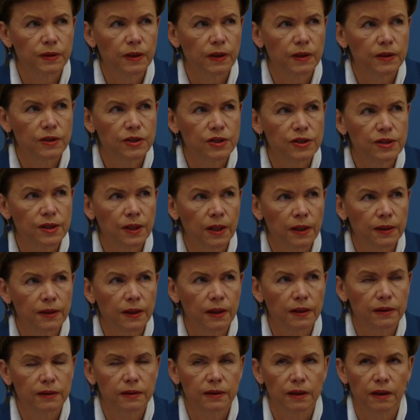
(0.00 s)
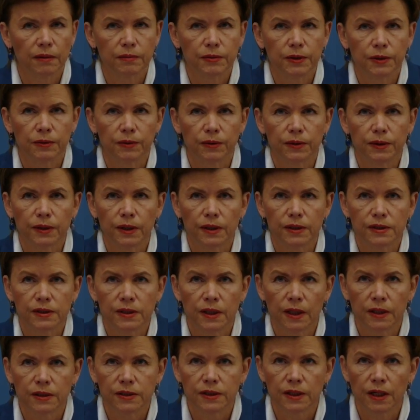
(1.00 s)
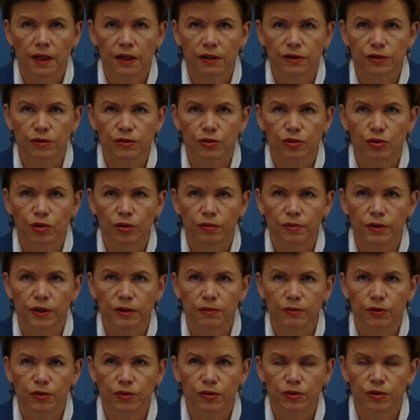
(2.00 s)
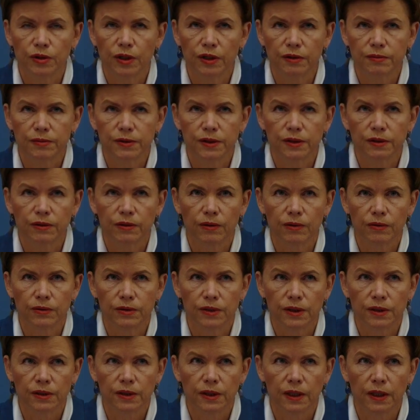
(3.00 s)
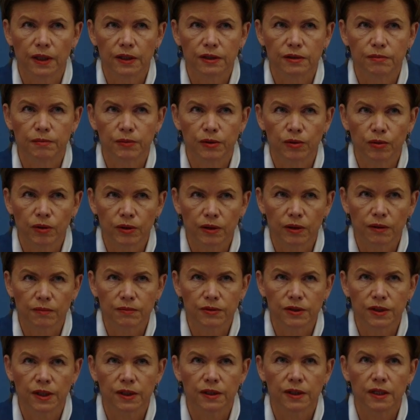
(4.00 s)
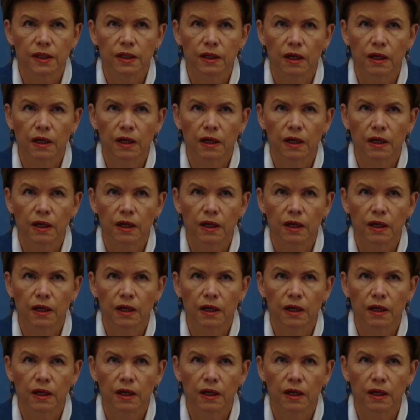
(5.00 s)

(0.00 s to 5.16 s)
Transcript: And year by year, we have continued to work in the UN,